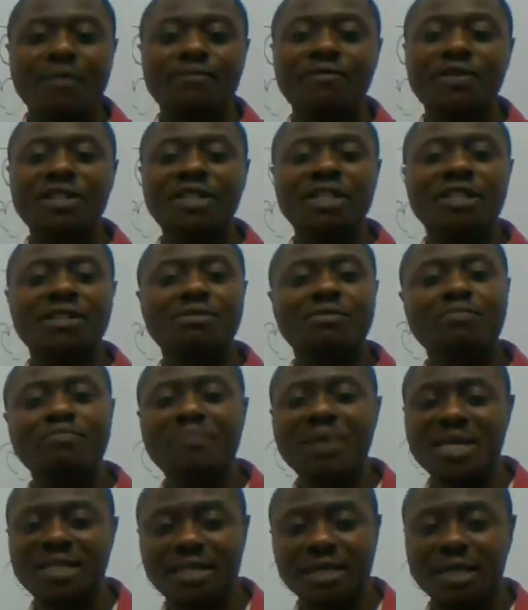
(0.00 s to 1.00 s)
This is
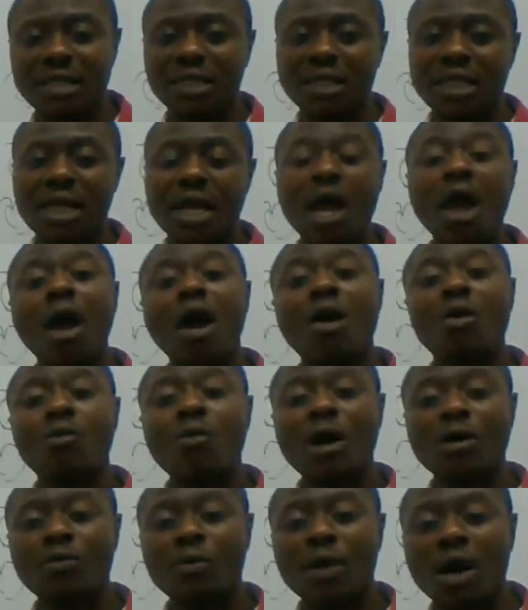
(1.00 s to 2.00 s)
basically
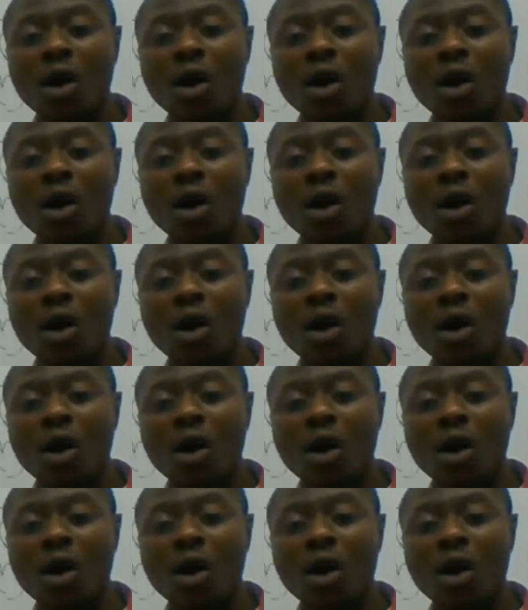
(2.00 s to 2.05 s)
what